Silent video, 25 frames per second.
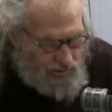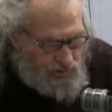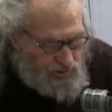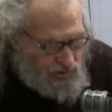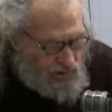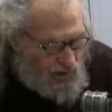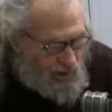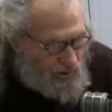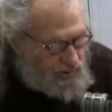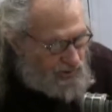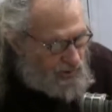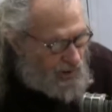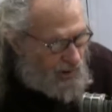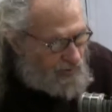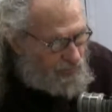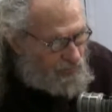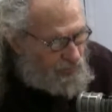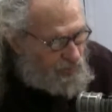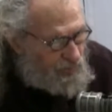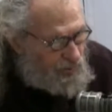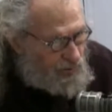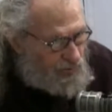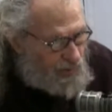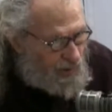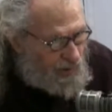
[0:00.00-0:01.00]
decides
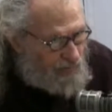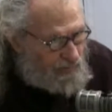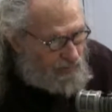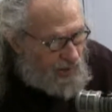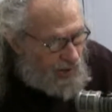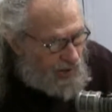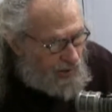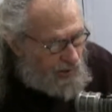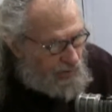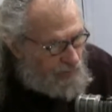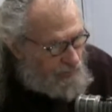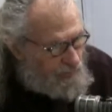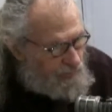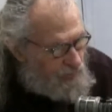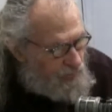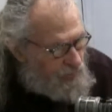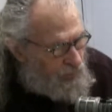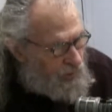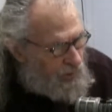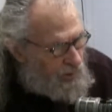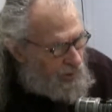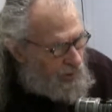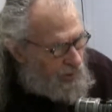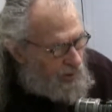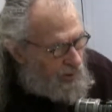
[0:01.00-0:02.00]
after you have had
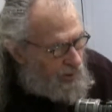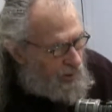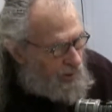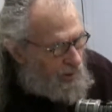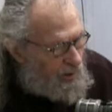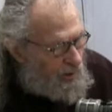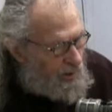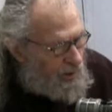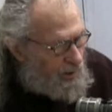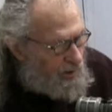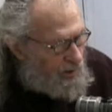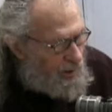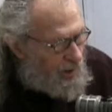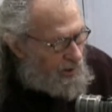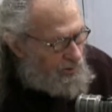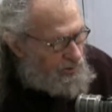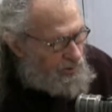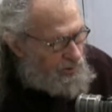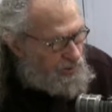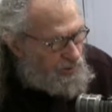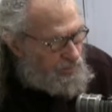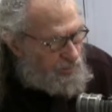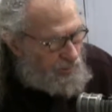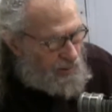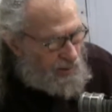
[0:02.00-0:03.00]
uh,
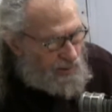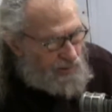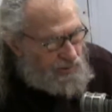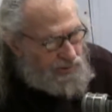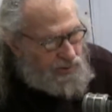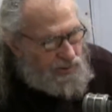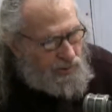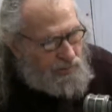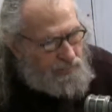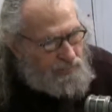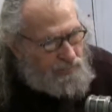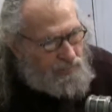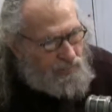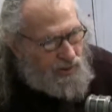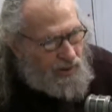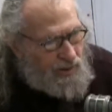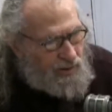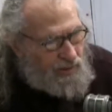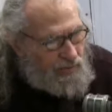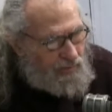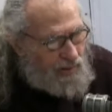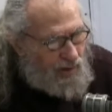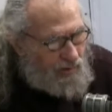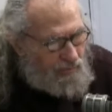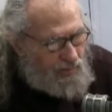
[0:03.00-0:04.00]
license plates
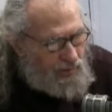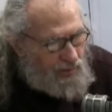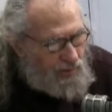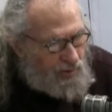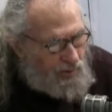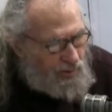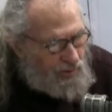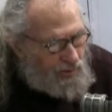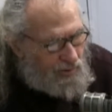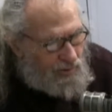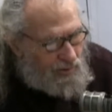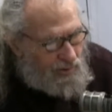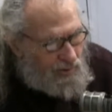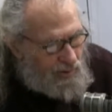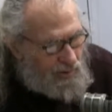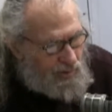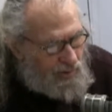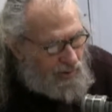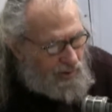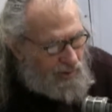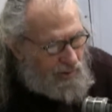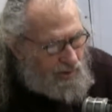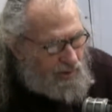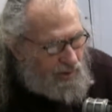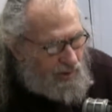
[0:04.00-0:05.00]
and you have a little
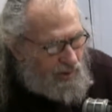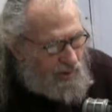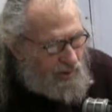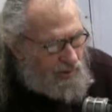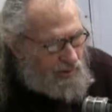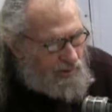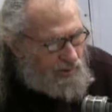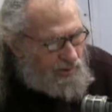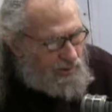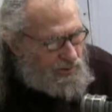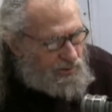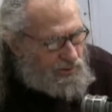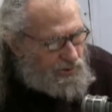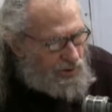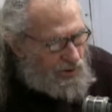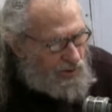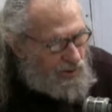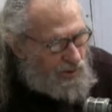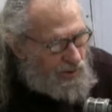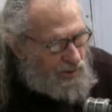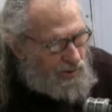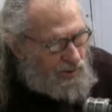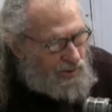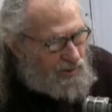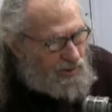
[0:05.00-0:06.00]
uh,
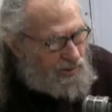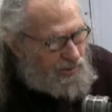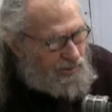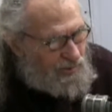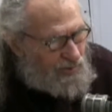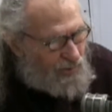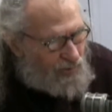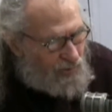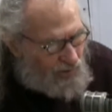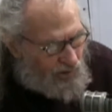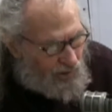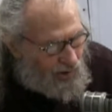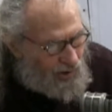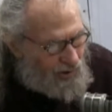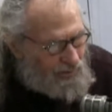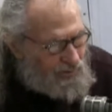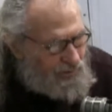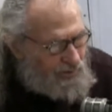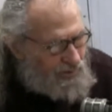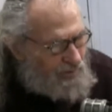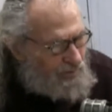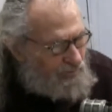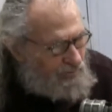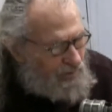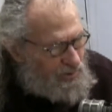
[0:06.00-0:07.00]
sticker to go on.
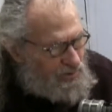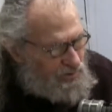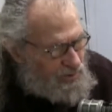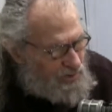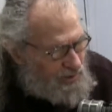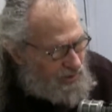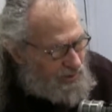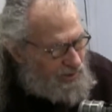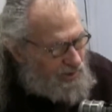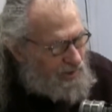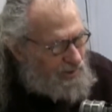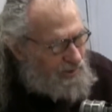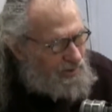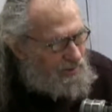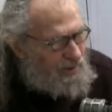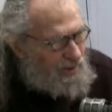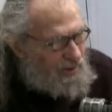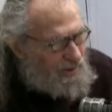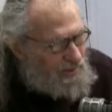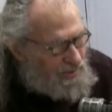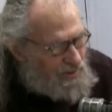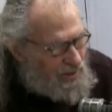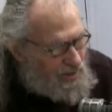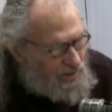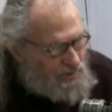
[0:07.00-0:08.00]
Eventually, you get
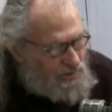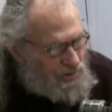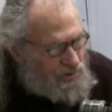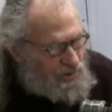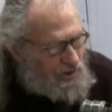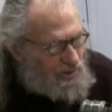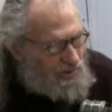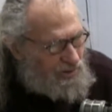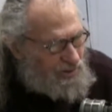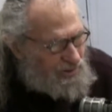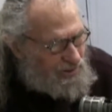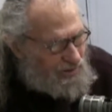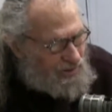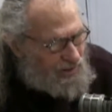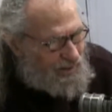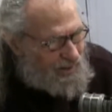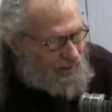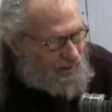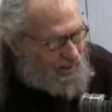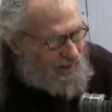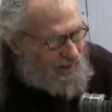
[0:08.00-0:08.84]
10 stickers there,